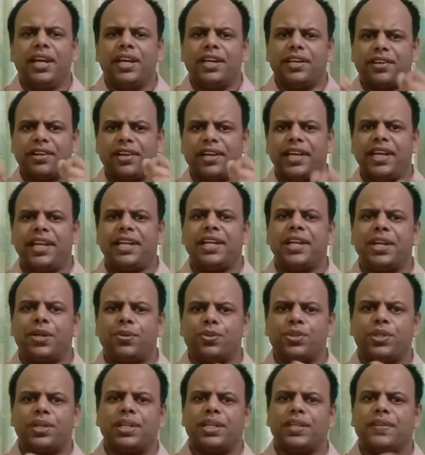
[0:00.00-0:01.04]
related to
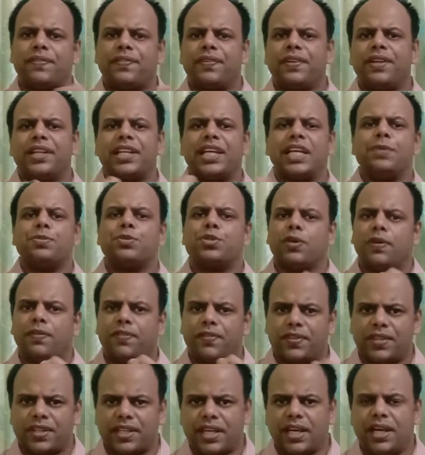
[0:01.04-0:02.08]
the different types of
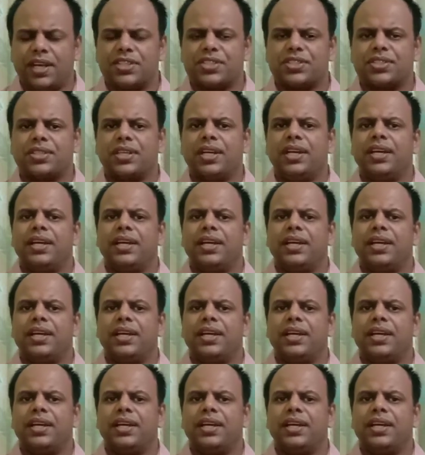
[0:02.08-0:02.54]
tasks